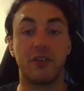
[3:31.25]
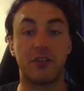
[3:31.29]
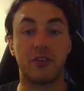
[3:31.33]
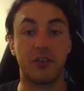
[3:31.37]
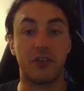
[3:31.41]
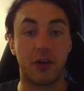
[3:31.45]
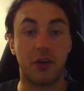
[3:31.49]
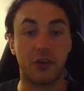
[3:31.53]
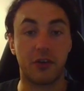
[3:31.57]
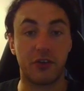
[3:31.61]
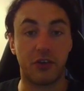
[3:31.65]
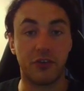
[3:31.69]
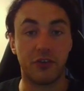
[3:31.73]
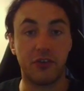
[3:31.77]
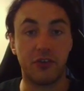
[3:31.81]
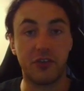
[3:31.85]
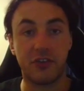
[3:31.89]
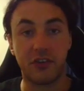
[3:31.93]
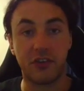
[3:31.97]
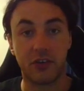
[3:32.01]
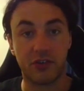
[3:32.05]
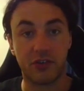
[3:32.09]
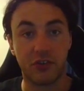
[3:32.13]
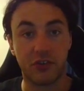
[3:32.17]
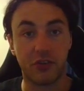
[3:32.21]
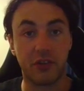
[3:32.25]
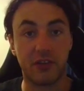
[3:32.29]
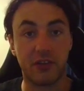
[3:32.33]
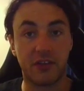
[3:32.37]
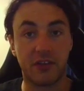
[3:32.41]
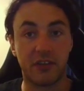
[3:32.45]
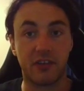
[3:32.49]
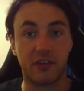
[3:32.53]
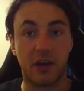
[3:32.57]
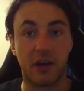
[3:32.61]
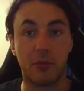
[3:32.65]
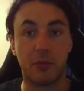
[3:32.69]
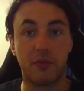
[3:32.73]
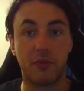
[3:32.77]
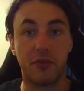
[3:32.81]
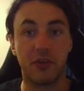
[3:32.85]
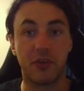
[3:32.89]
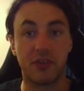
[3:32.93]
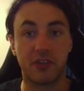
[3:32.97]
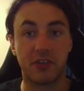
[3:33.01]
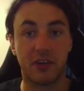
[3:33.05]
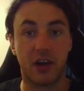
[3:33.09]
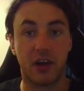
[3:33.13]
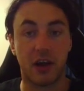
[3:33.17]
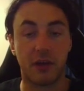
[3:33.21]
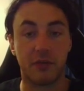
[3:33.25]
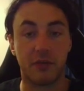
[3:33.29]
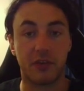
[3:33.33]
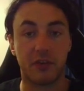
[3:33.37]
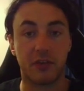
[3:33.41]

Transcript: So I'll show you this example first and kind of